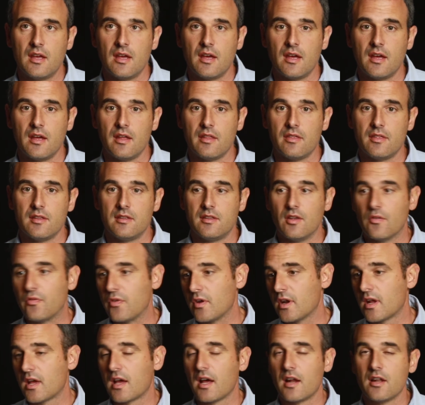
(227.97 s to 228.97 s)
the
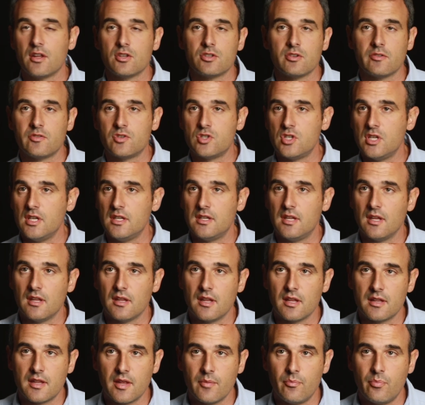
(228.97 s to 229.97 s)
different colors of sheeting
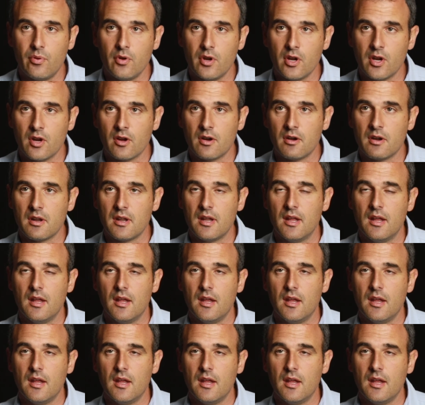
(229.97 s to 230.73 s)
that they're putting on,